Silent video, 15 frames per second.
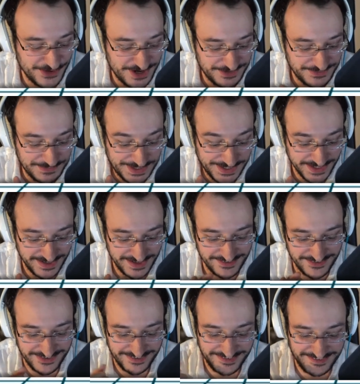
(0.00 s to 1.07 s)
having me
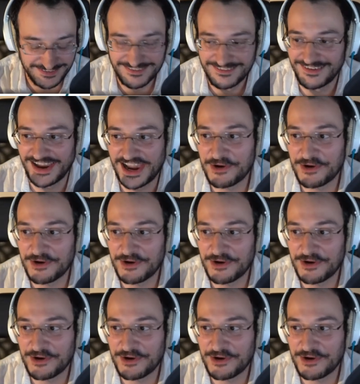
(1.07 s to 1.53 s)
here. I'm